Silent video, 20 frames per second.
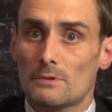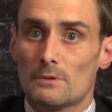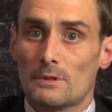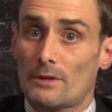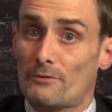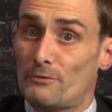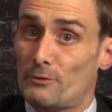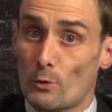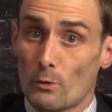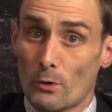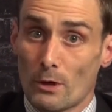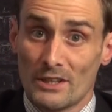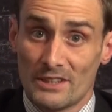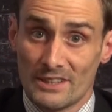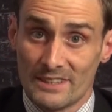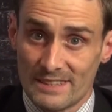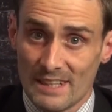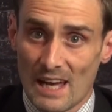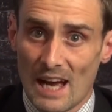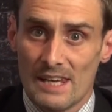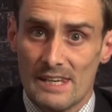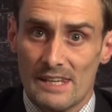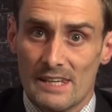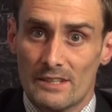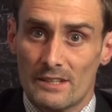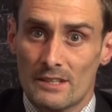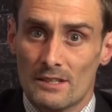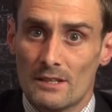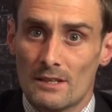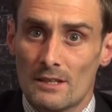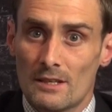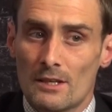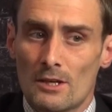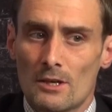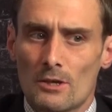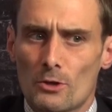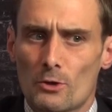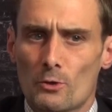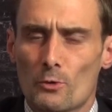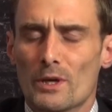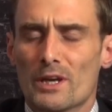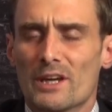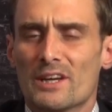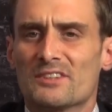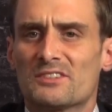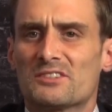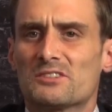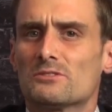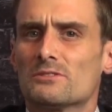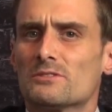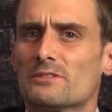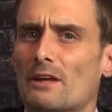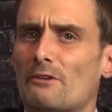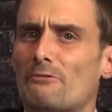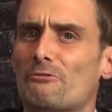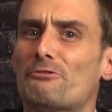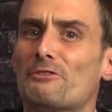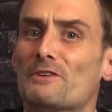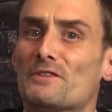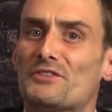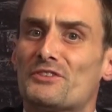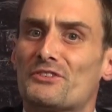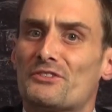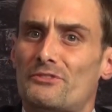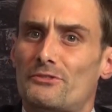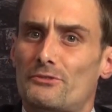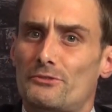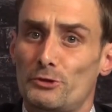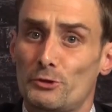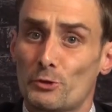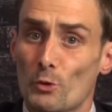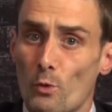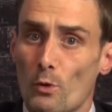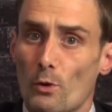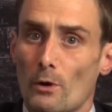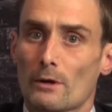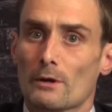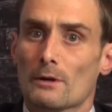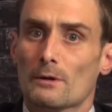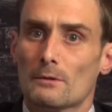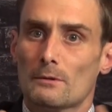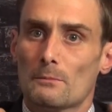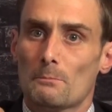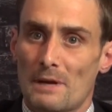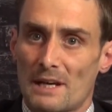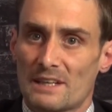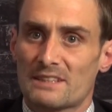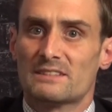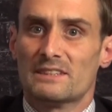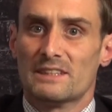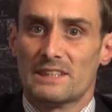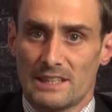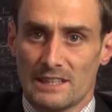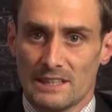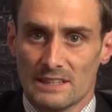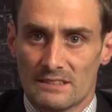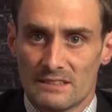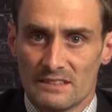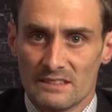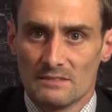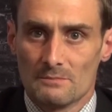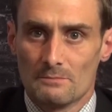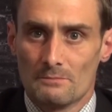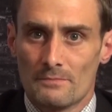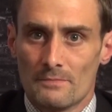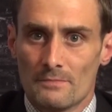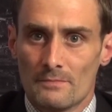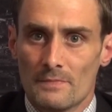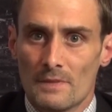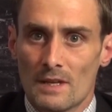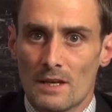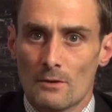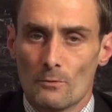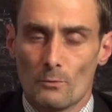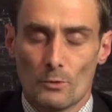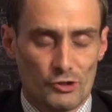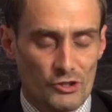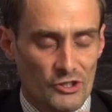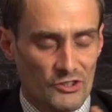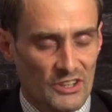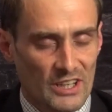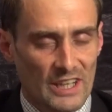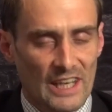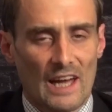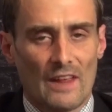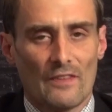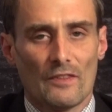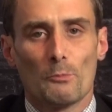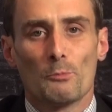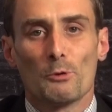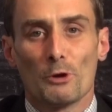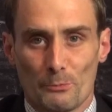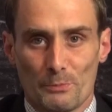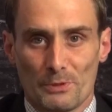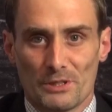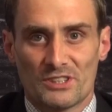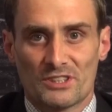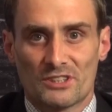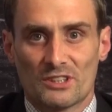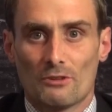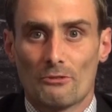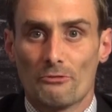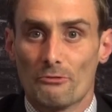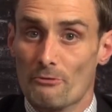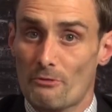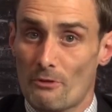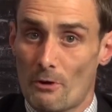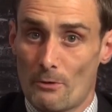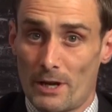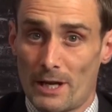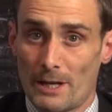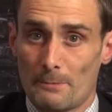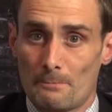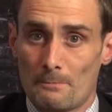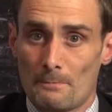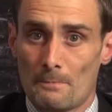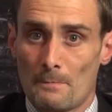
if you're undecided, who it is that fits your best needs, which is, again, the purpose for voting.